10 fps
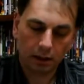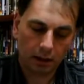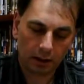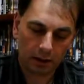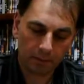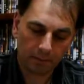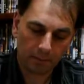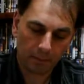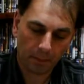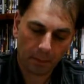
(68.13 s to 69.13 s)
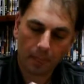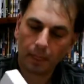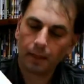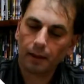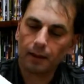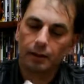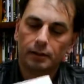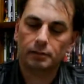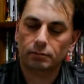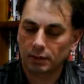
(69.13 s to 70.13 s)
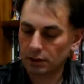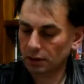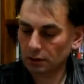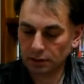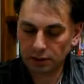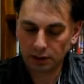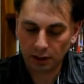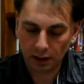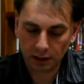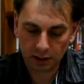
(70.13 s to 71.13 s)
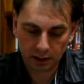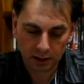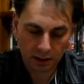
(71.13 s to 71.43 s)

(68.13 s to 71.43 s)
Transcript: Um, nothing else in that.